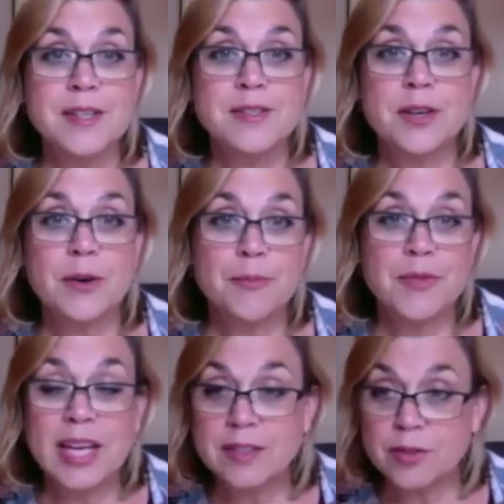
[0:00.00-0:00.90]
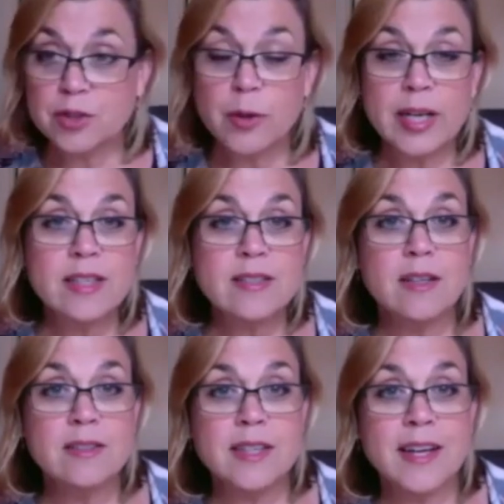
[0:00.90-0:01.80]
So, thanks for joining us
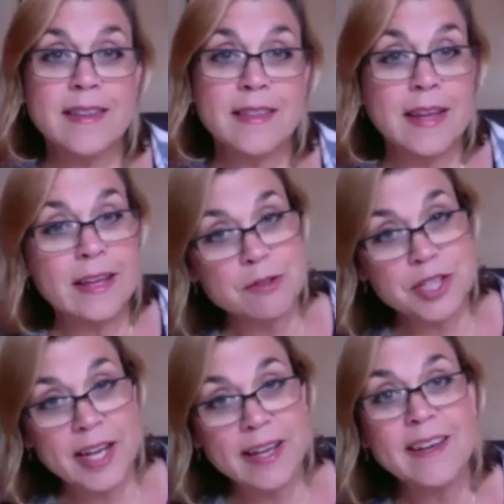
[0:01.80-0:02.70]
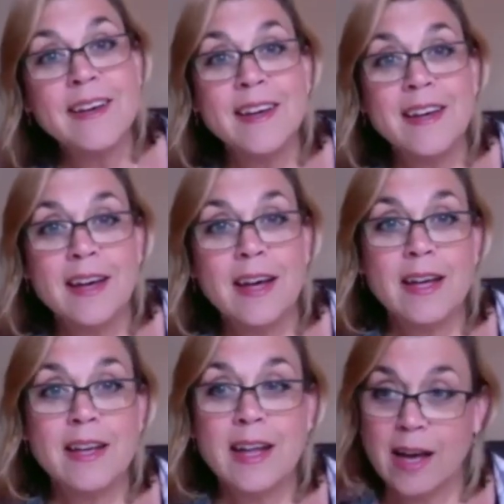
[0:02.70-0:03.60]
all tonight. Thank you, Jay,
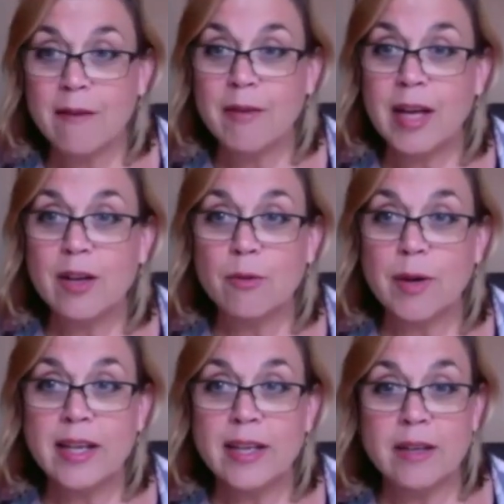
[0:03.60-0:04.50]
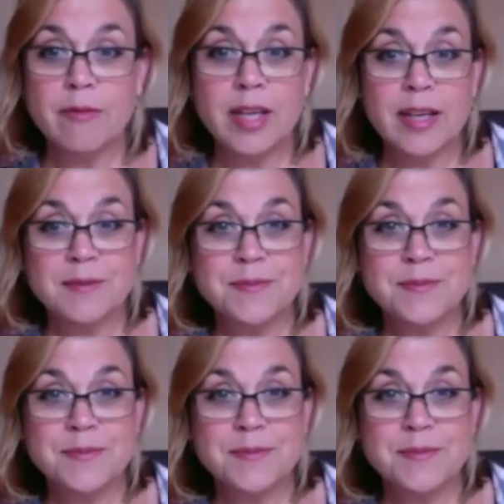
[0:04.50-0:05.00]
and have a great evening.